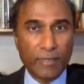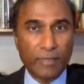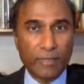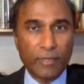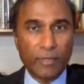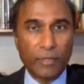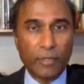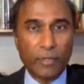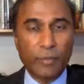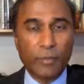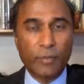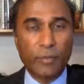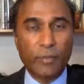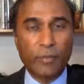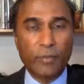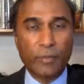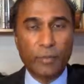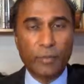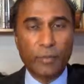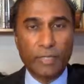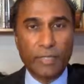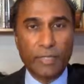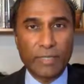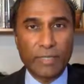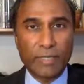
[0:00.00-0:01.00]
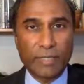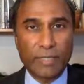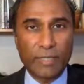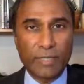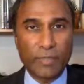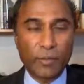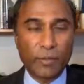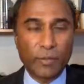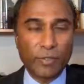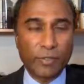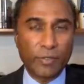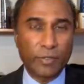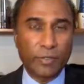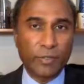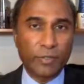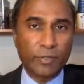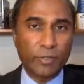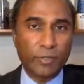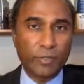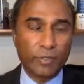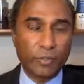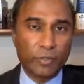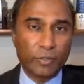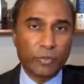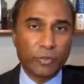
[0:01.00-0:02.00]
and I hope everyone has the
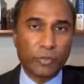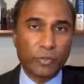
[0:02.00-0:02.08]
opportunity to go to